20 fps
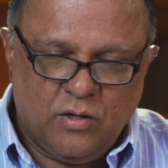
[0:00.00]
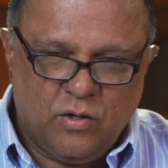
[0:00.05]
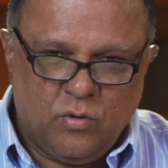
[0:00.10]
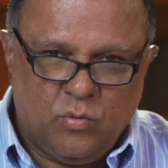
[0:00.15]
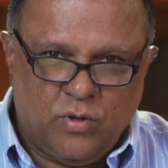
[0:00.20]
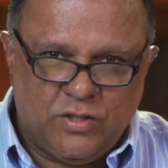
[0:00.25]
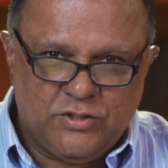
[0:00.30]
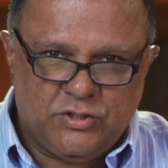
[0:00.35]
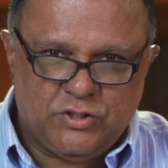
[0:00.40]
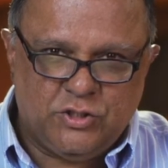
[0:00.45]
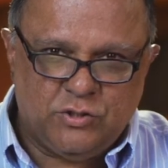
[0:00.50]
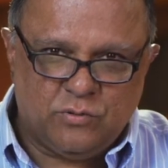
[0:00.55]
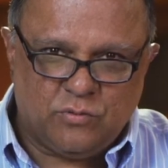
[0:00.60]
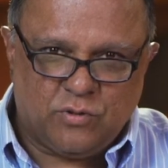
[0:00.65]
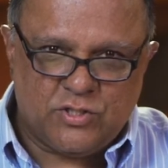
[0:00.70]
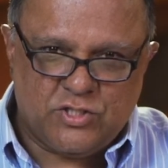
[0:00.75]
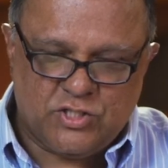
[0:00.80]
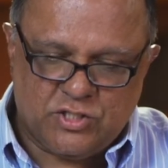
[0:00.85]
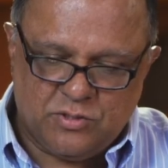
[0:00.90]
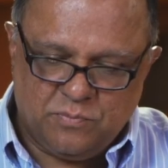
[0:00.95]
Once you
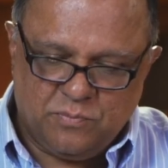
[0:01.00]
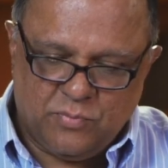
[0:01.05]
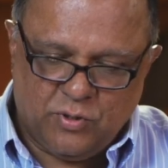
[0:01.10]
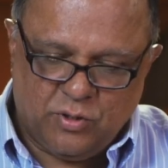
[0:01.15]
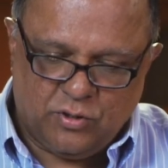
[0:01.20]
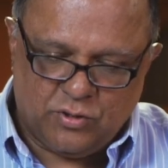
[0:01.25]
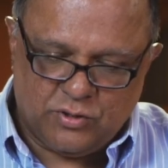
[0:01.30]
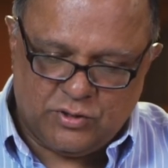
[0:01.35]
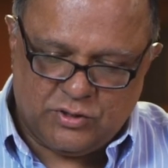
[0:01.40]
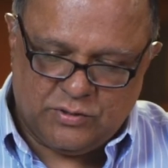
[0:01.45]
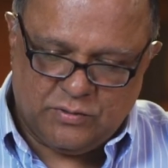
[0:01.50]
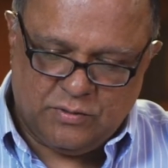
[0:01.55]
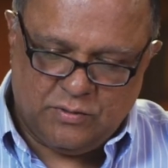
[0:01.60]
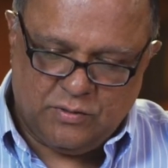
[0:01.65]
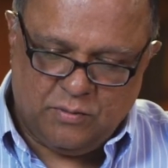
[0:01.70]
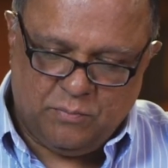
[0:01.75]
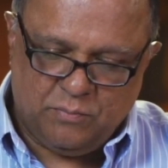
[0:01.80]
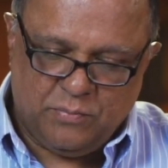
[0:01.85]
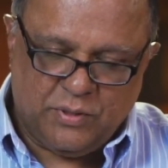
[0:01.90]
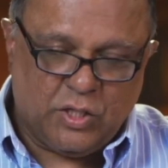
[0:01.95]
are submerged
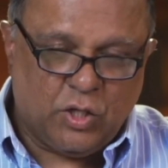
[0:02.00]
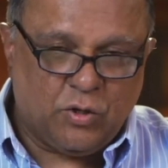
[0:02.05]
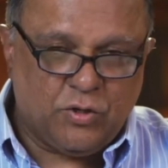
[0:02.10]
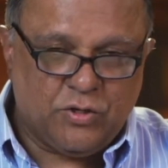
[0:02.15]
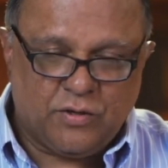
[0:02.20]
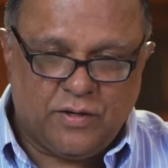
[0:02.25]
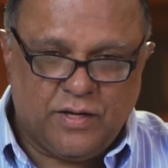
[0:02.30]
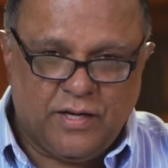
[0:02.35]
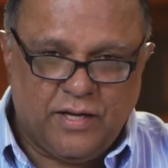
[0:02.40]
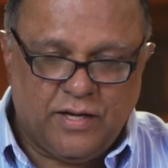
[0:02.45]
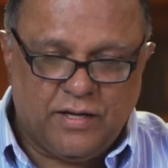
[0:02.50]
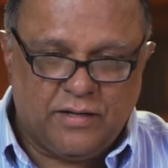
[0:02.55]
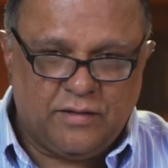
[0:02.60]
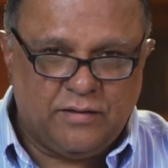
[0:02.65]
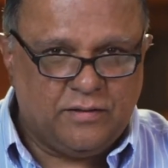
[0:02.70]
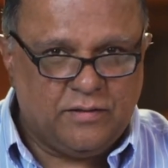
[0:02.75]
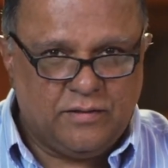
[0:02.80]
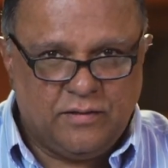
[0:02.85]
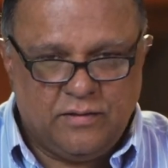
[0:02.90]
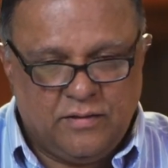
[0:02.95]
below your head,